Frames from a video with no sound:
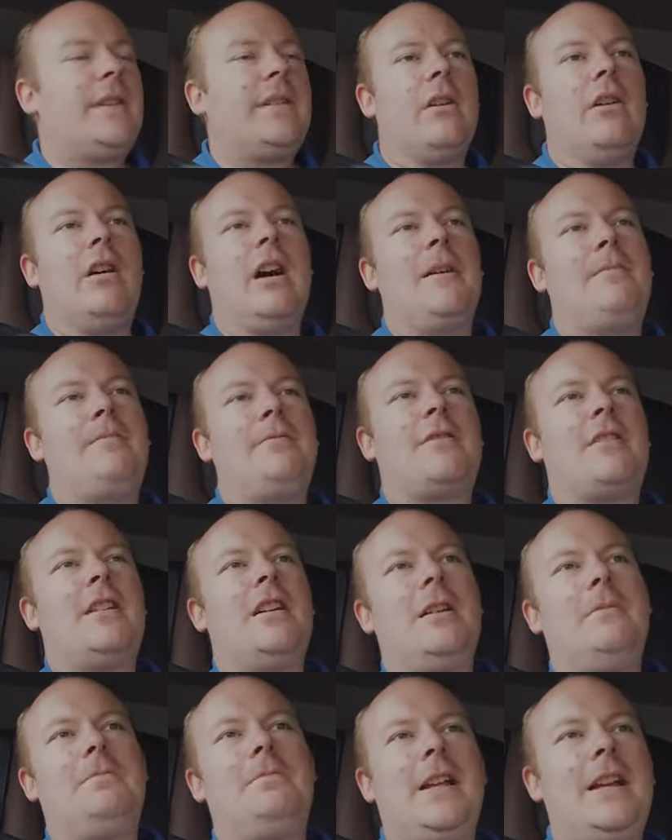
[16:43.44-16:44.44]
Got Apple
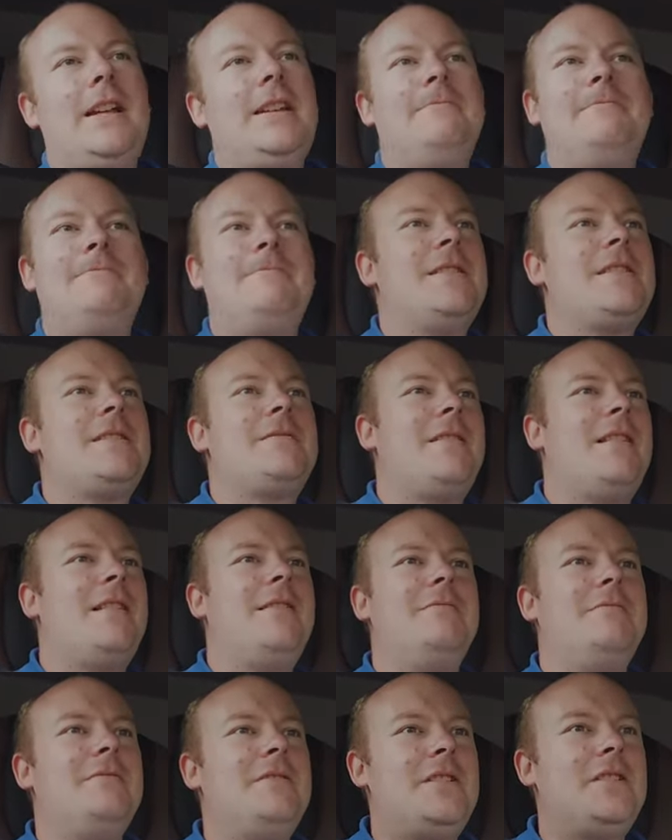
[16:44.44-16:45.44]
CarPlay as
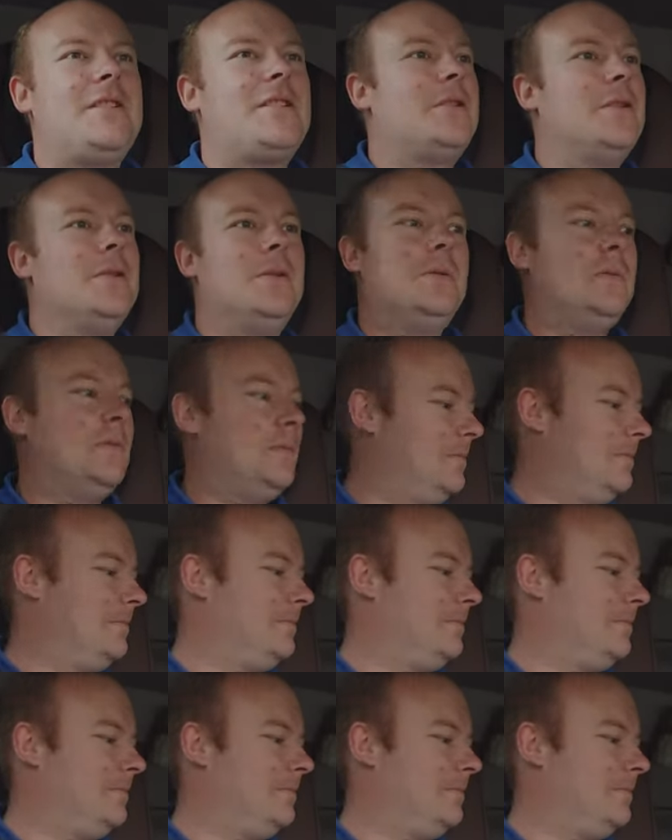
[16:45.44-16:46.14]
well, which is cool.